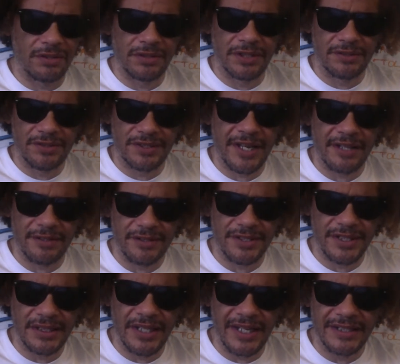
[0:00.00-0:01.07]
understand are
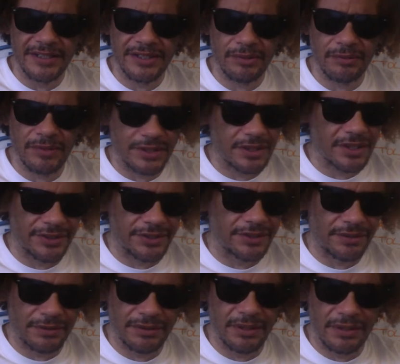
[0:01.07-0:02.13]
sea lanes, which
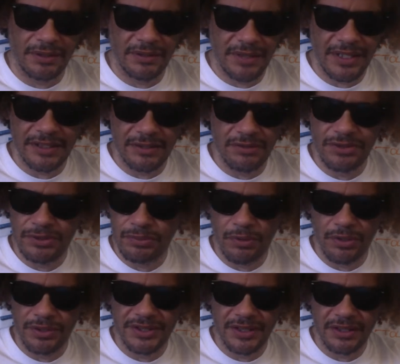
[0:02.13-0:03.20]
because they use
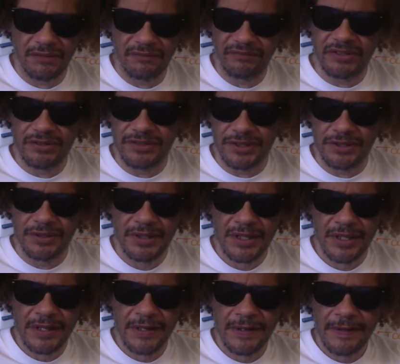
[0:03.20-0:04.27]
words that confuse you,
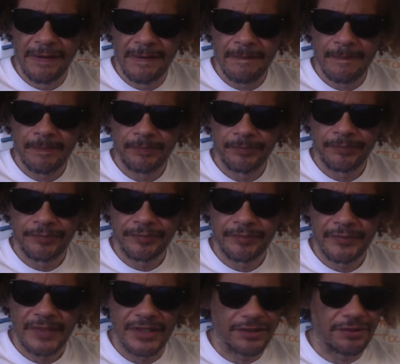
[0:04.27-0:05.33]

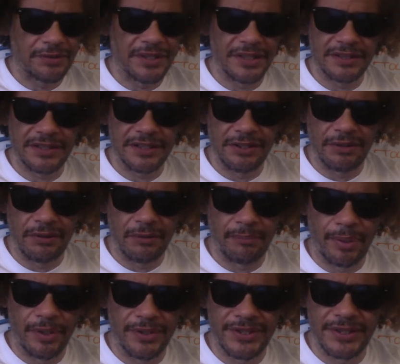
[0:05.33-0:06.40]
because you think that you're a
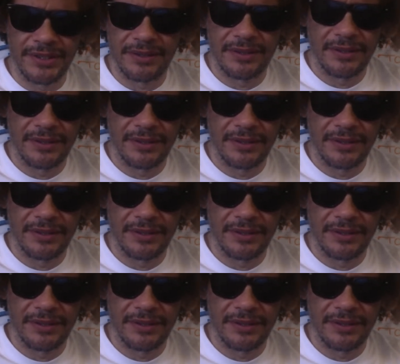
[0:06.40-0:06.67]
person